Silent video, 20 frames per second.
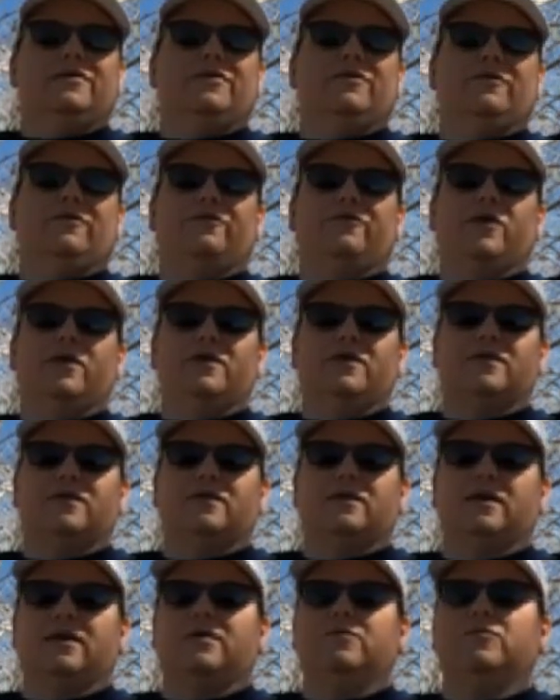the front
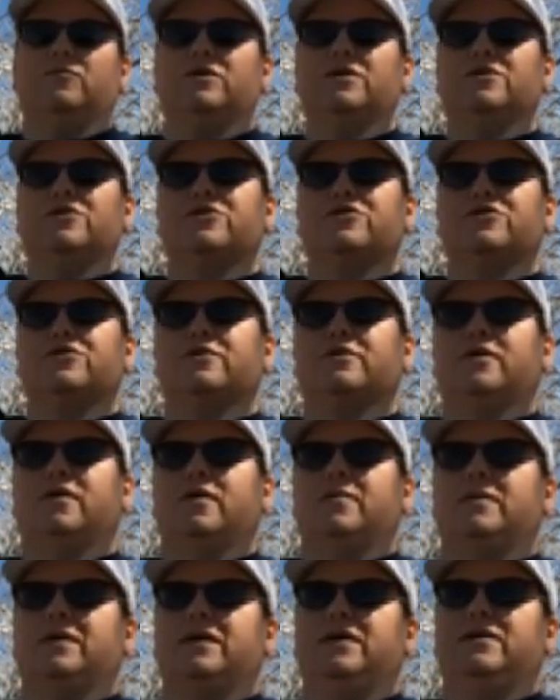seat, which,
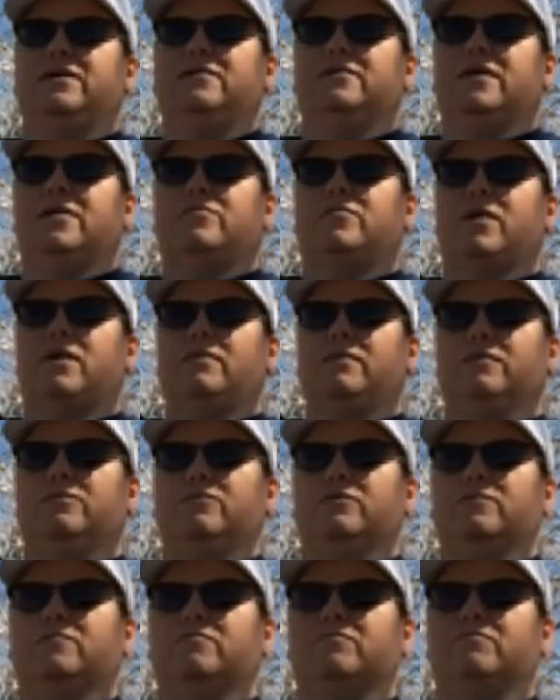I mean, that probably
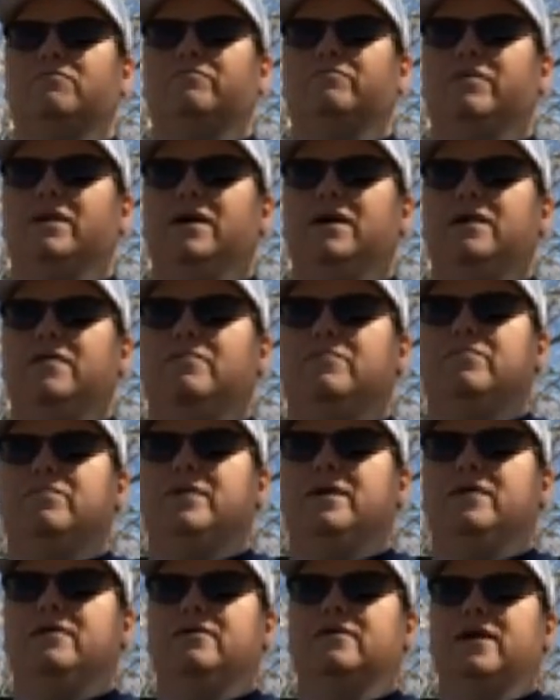would have been a
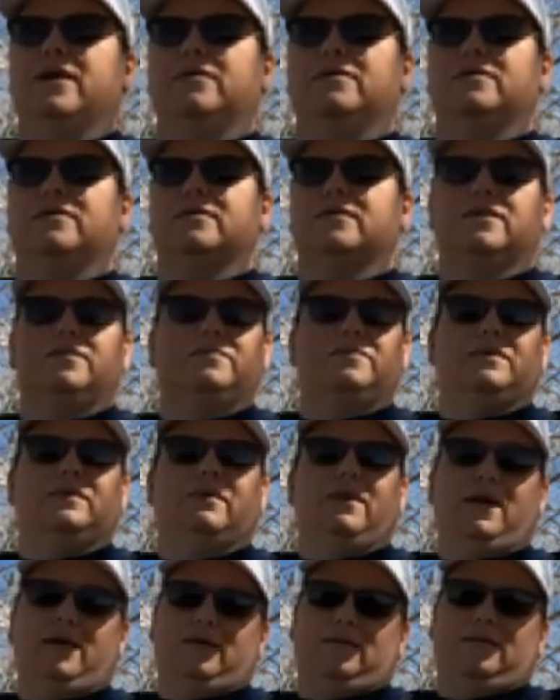better night's sleep
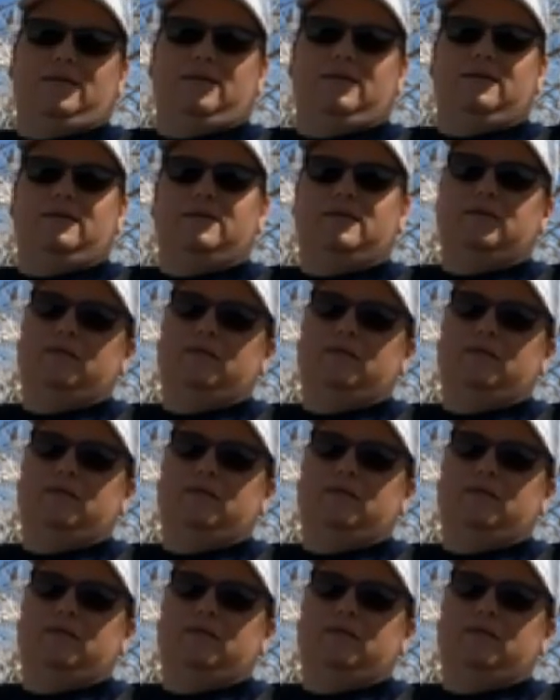than last night's,